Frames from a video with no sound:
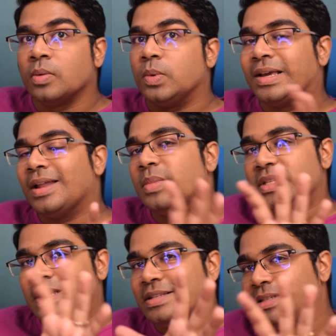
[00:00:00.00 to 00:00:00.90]
we can't be
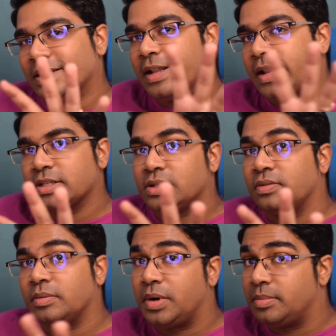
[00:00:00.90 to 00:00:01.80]
changing the direction
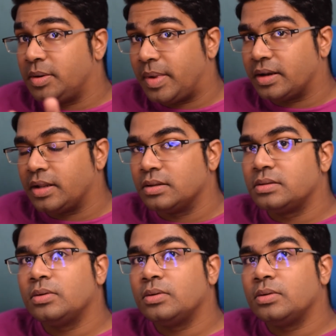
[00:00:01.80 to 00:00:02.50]
of the permanent magnet.